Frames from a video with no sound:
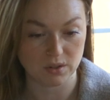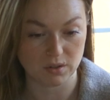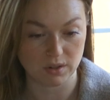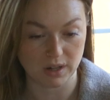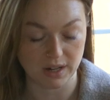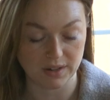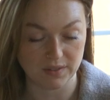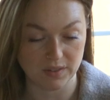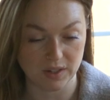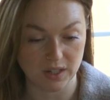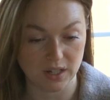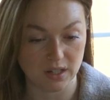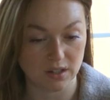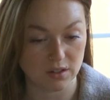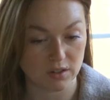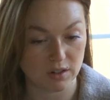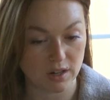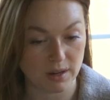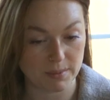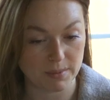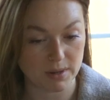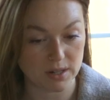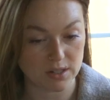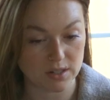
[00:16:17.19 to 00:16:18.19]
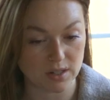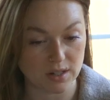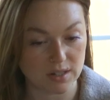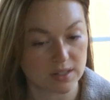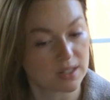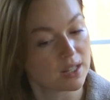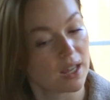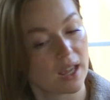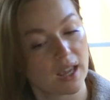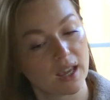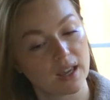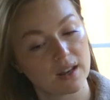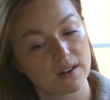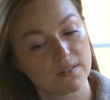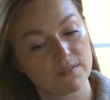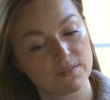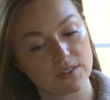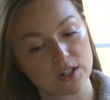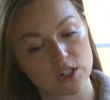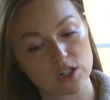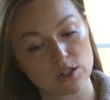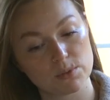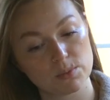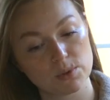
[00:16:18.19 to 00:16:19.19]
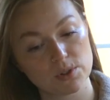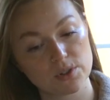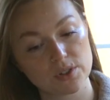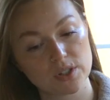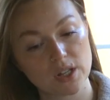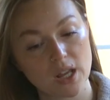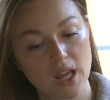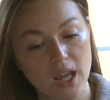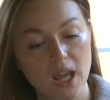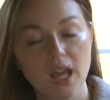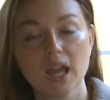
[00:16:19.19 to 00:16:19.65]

gravy, cranberry sauce, and vegetables.